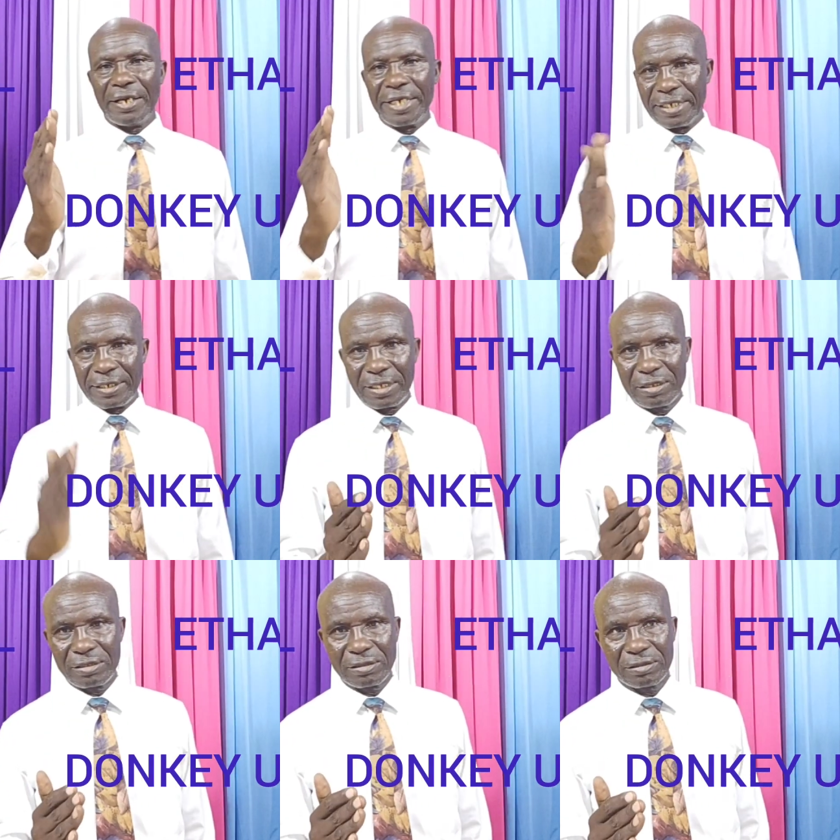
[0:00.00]
drink
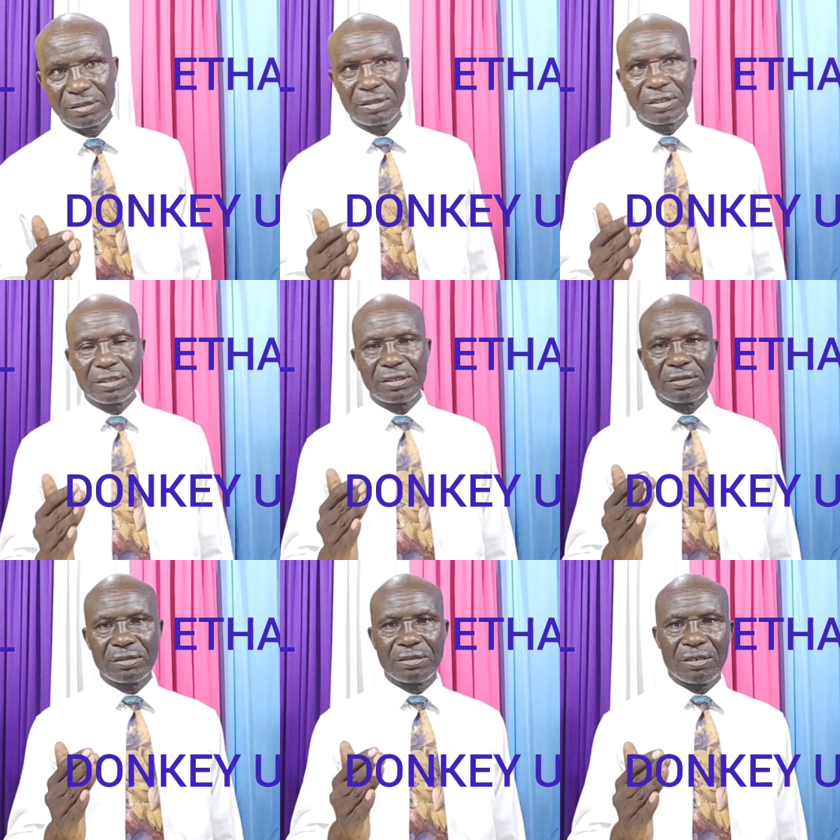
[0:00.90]

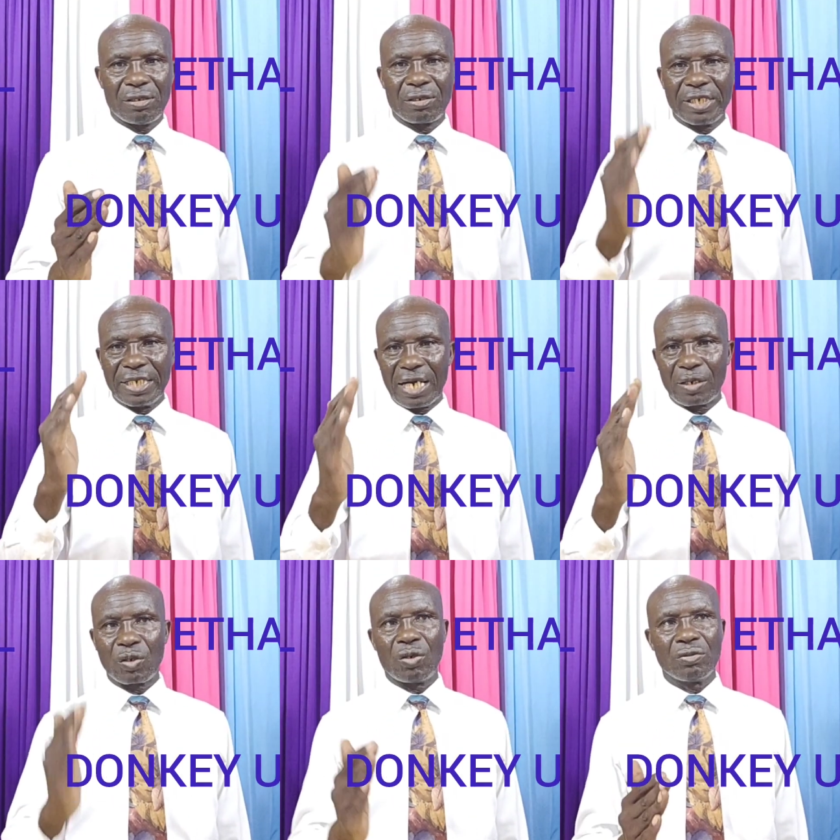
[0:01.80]
or in
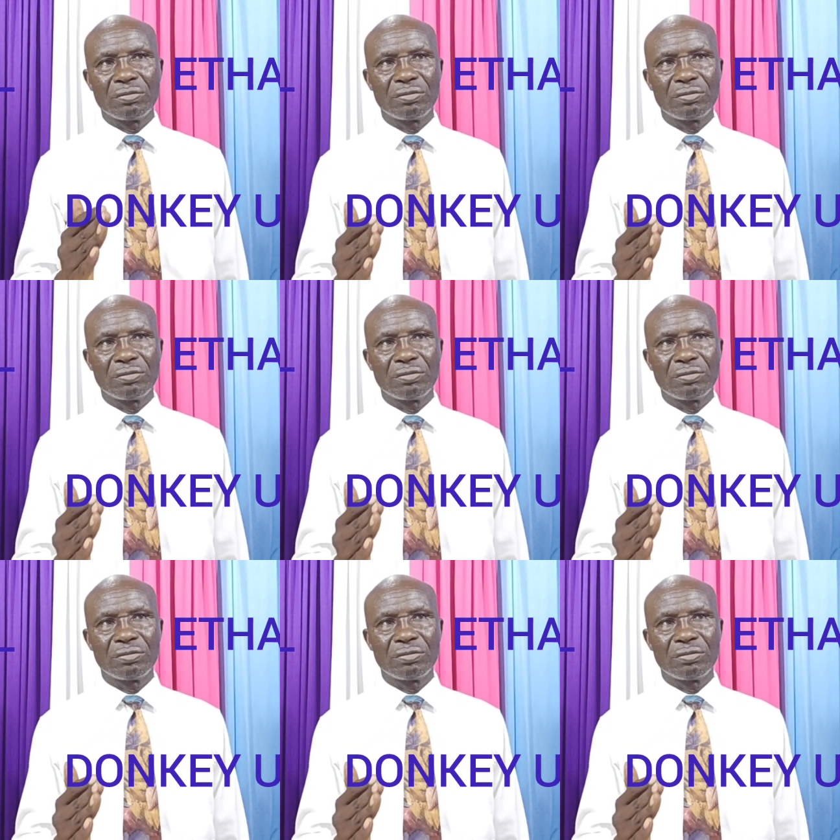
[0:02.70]
alcohol?